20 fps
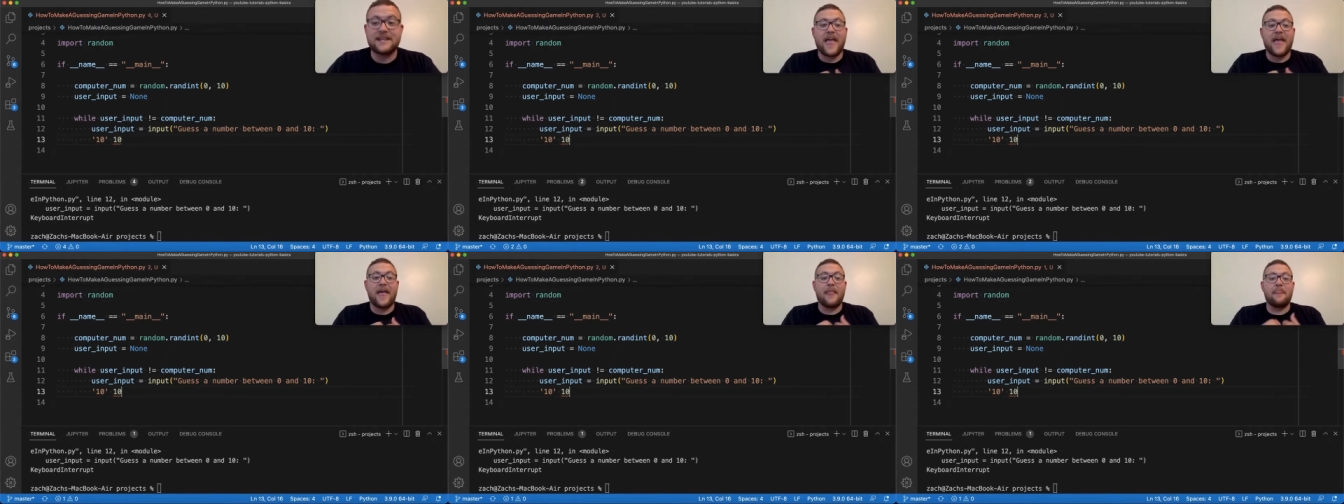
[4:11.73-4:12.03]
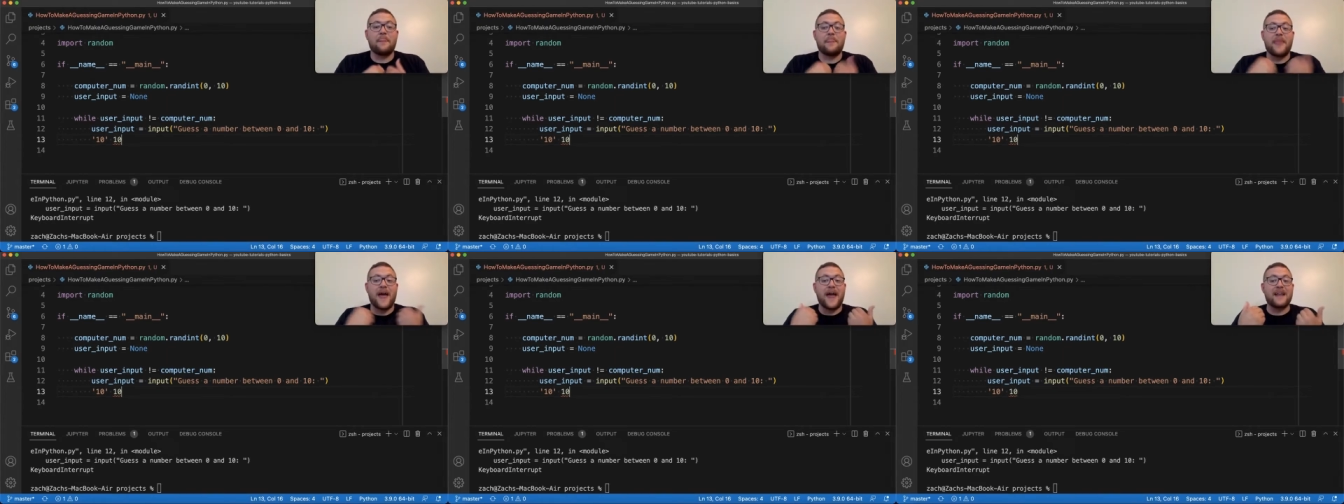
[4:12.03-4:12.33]

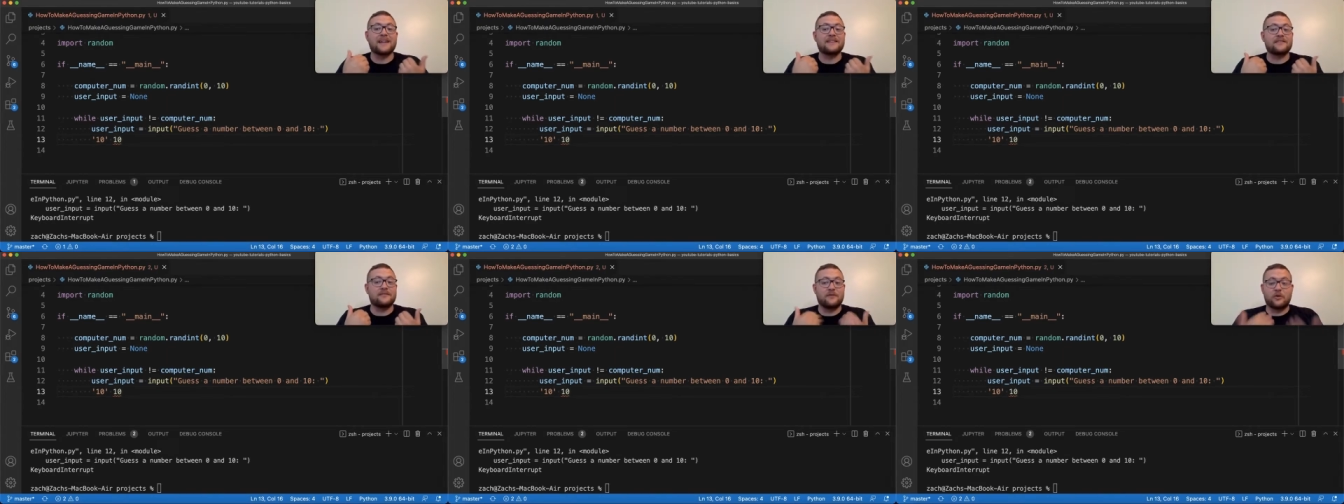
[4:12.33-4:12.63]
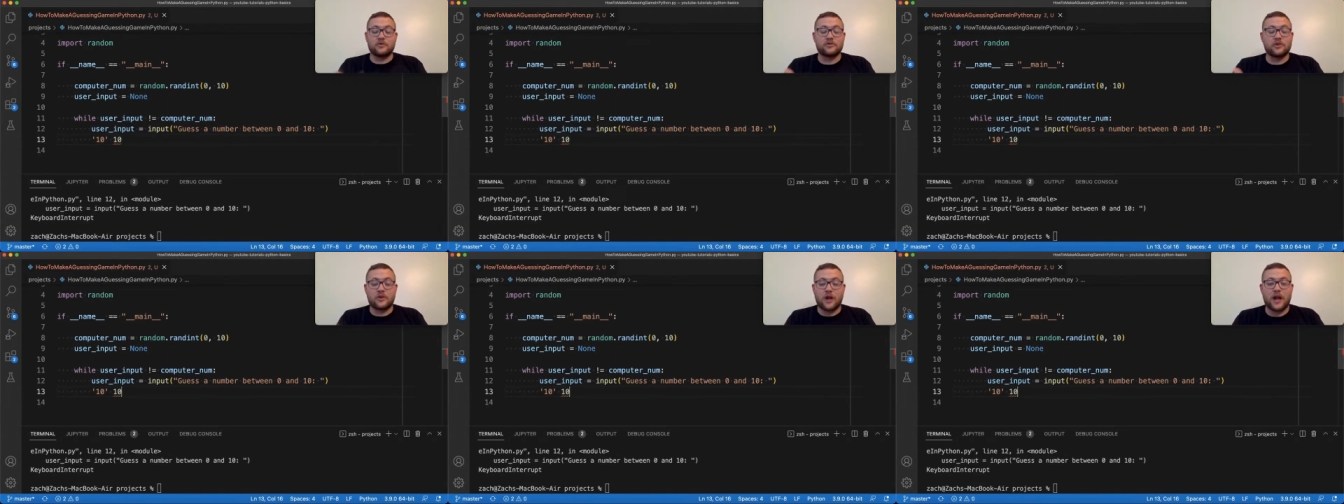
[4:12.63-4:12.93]
and that is,
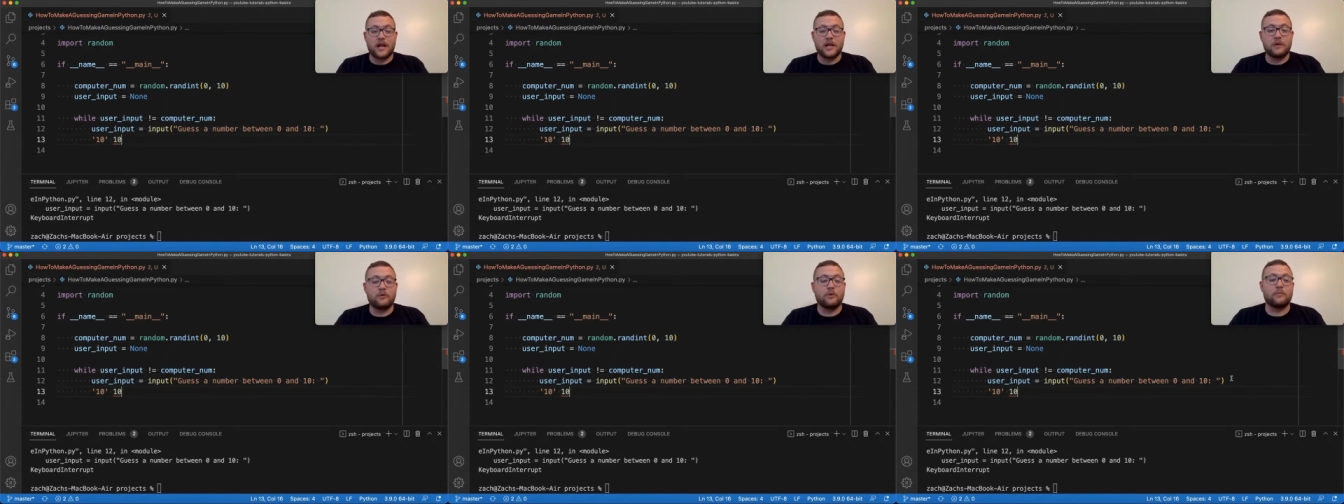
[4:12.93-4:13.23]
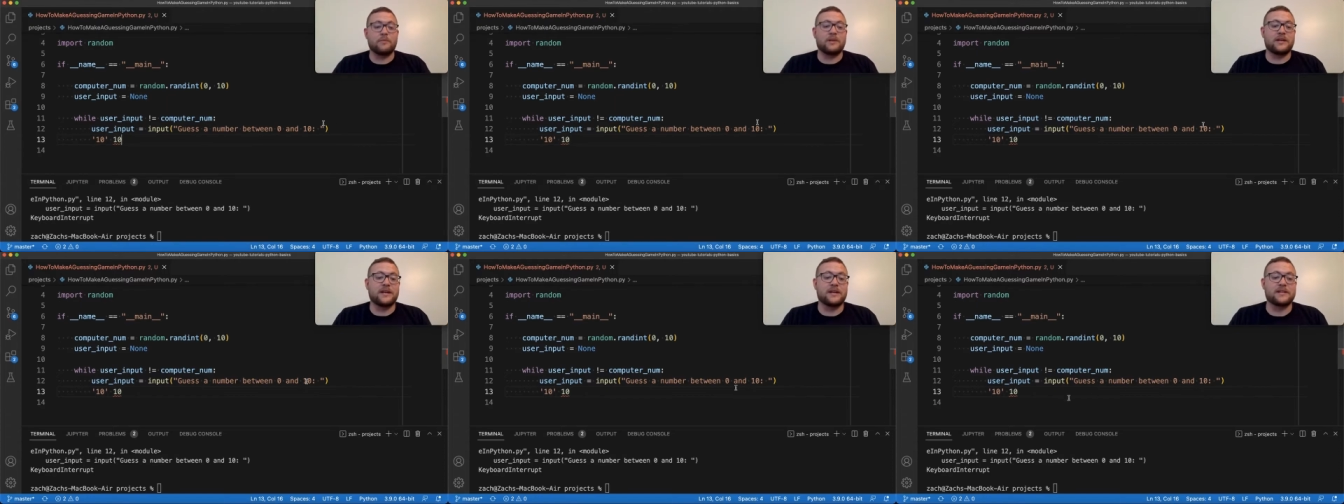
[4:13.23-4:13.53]
those are not equal
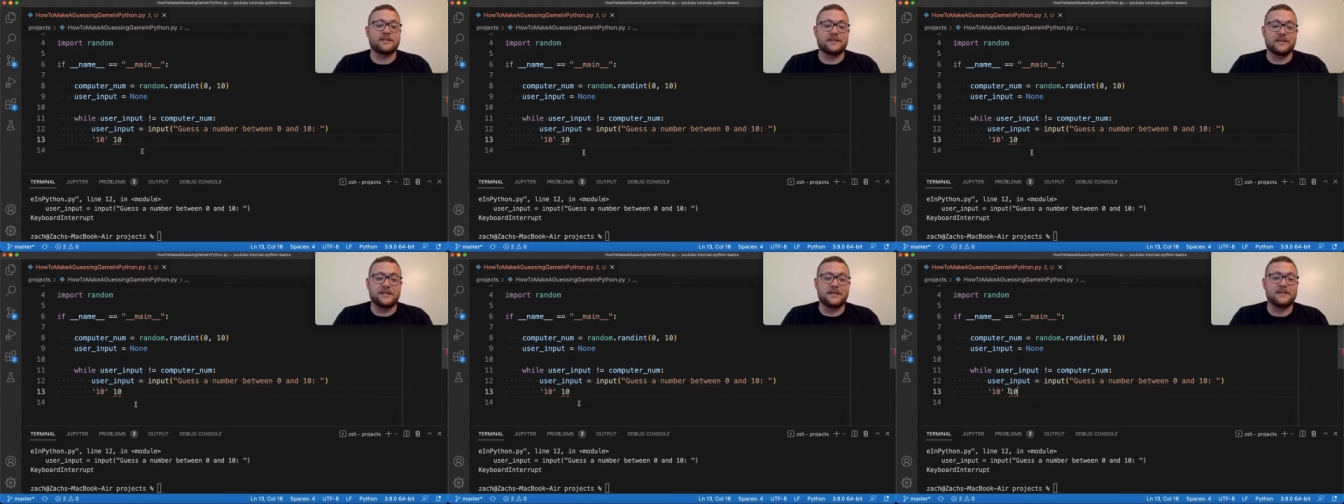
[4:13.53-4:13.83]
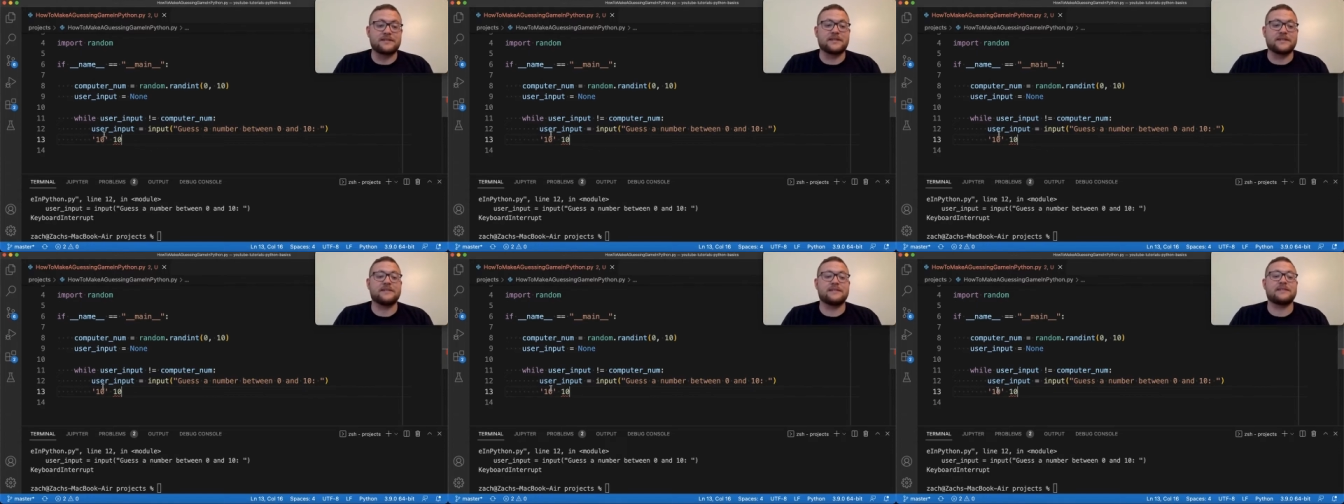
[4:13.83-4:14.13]
because
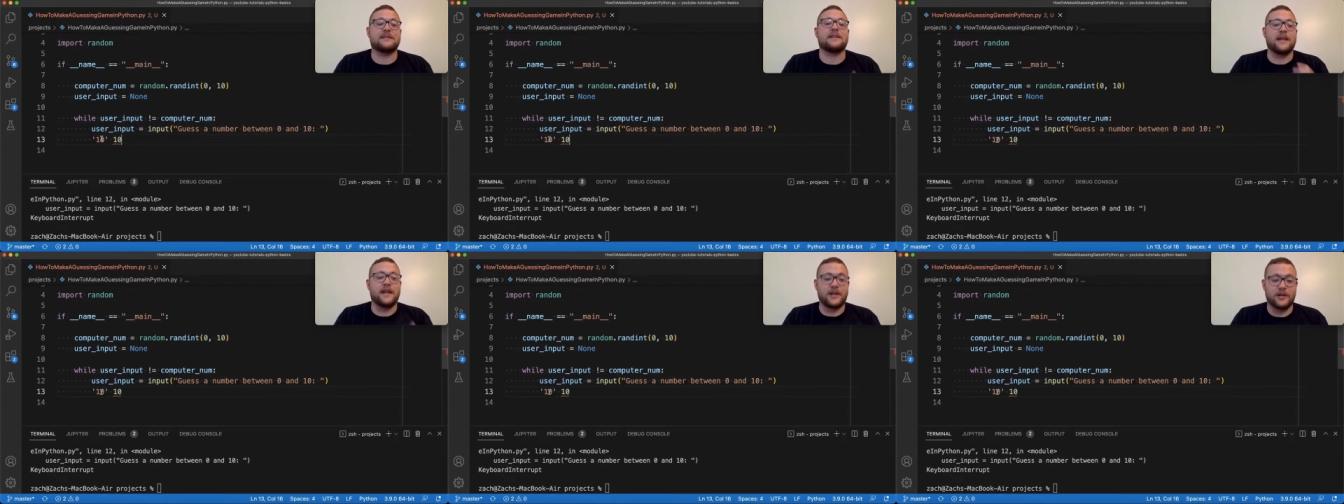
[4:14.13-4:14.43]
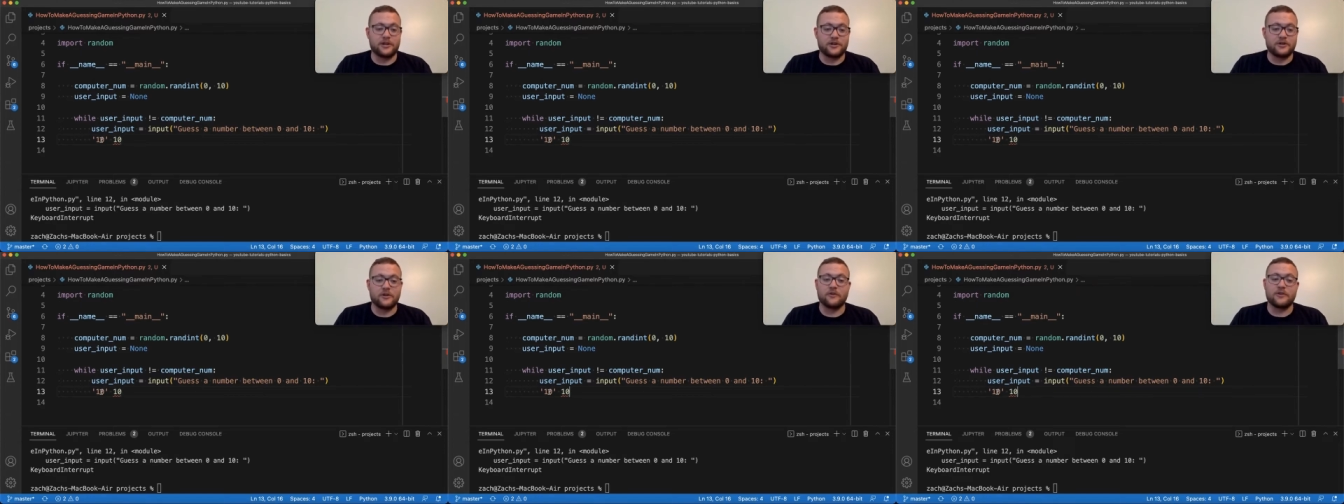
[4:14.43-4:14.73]
this is an
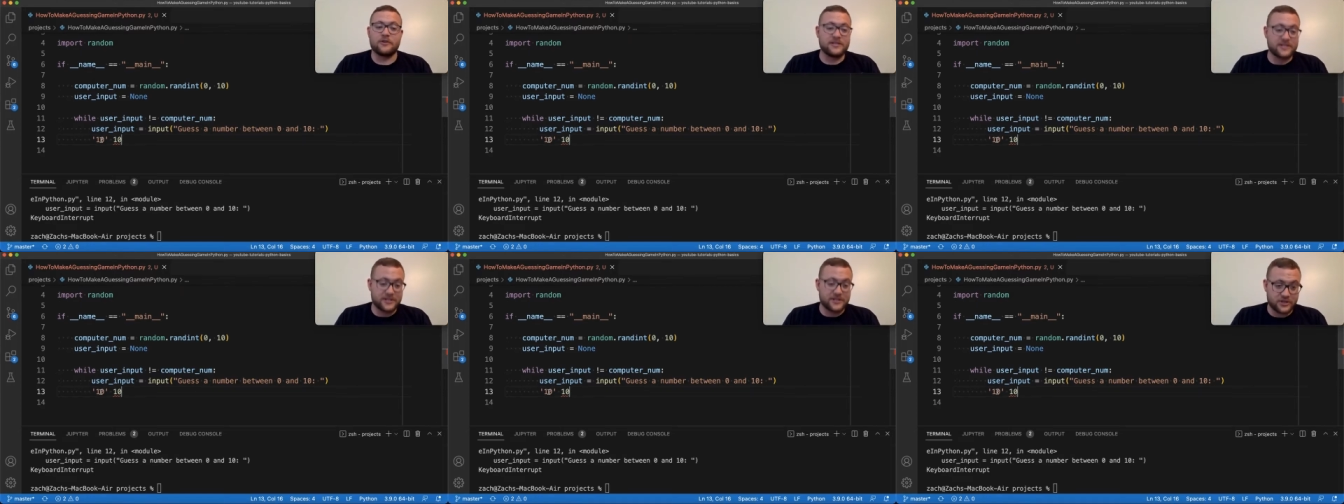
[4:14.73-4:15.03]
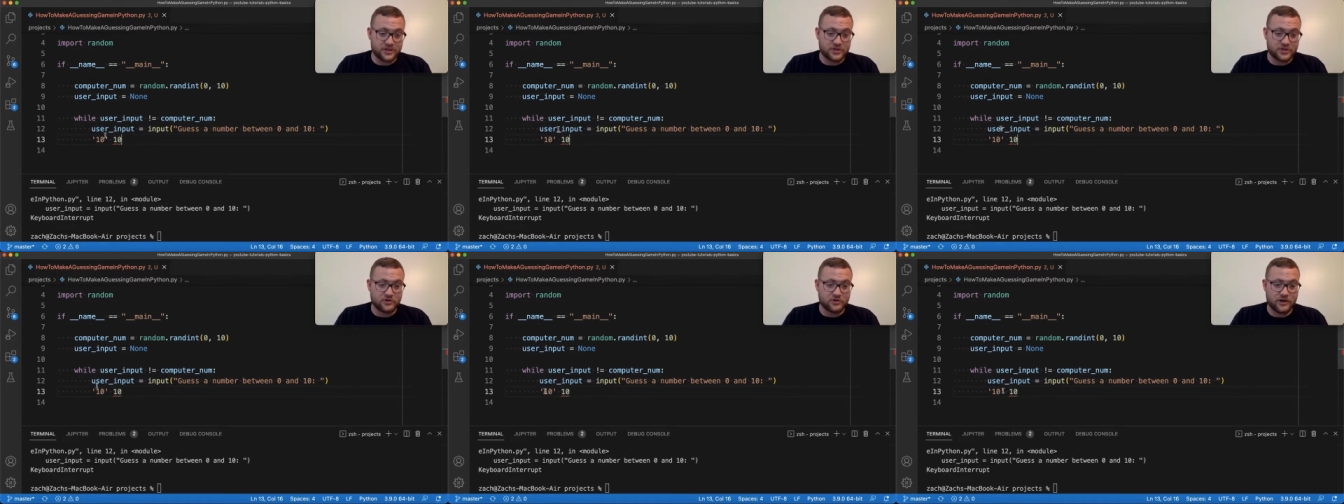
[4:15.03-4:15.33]
integer, this is a
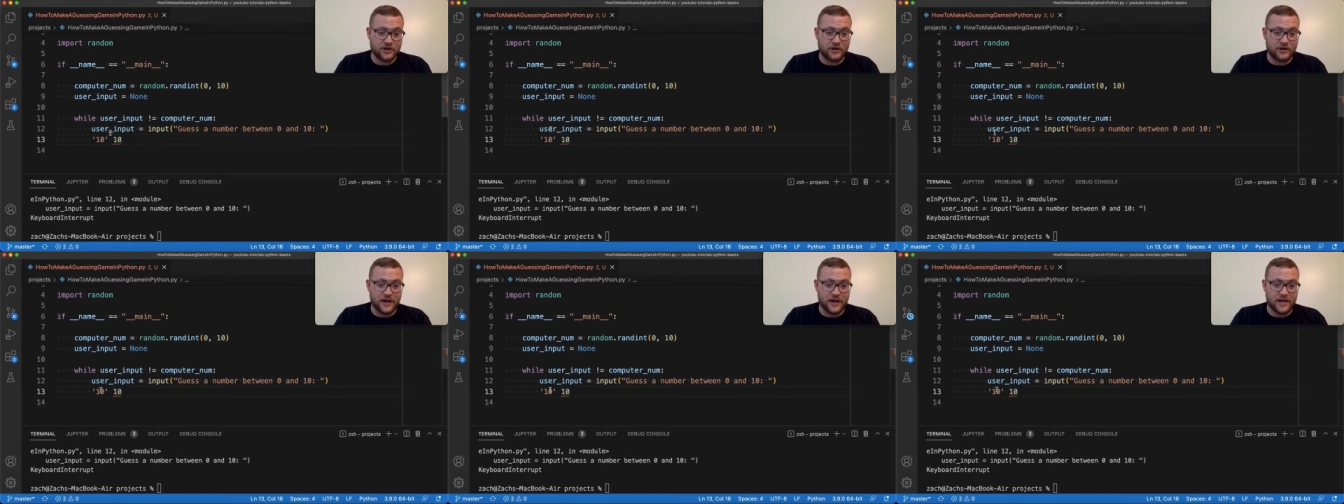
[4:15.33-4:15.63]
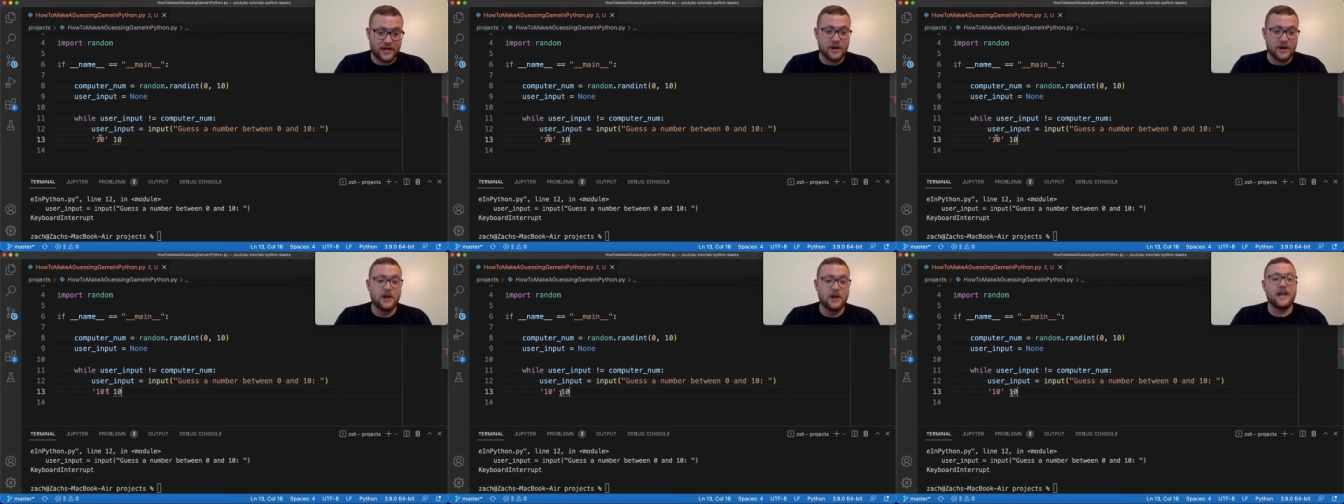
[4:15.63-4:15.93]
string right
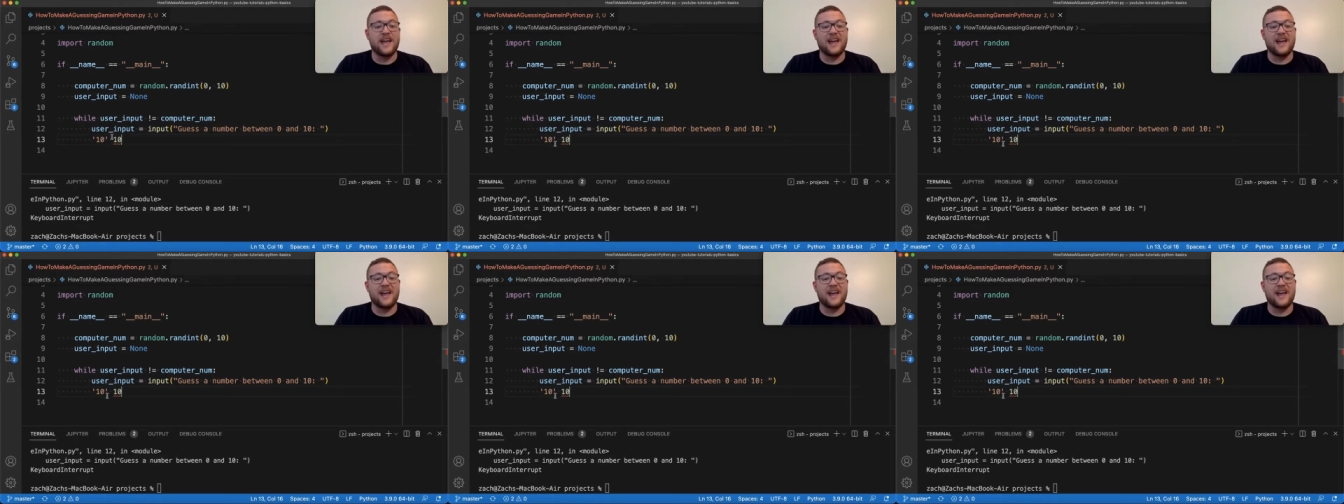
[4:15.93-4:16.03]
here,